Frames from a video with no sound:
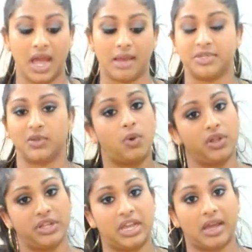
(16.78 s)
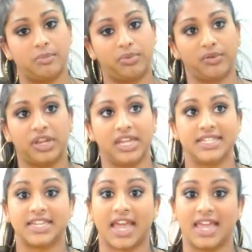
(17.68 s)
um, as a quality art
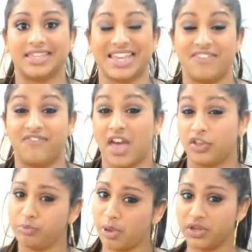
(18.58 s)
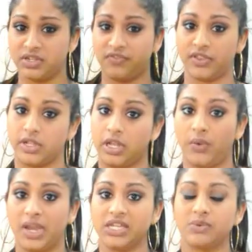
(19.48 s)
print, as a value poster for the
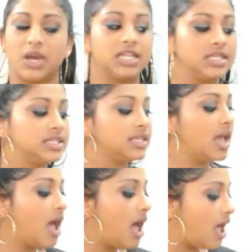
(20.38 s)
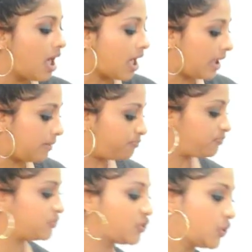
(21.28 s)
low end ones. Um,
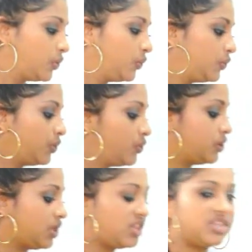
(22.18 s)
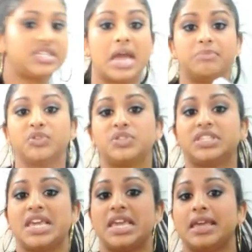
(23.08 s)
so a lot of the times you'll
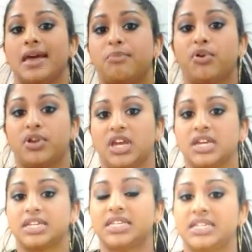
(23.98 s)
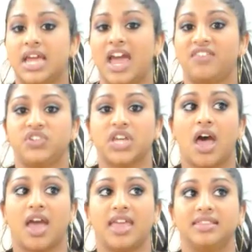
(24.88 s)
see a product
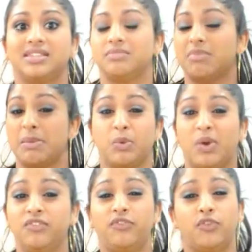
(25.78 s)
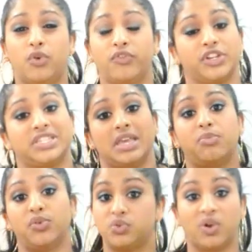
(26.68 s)
advertised, maybe one for, for
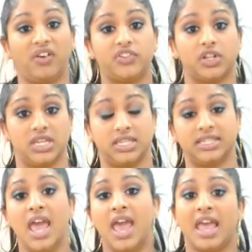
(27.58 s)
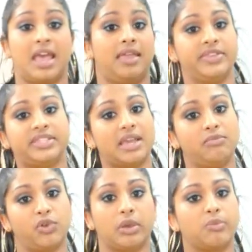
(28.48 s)
example, $12 and the
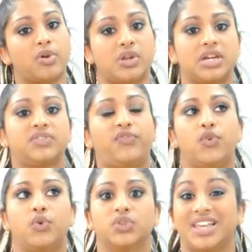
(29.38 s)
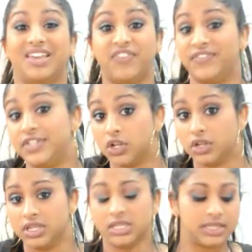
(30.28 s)
same looking product for, say,
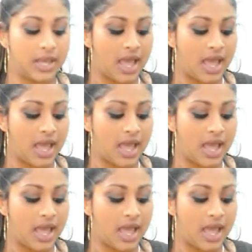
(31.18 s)
$50.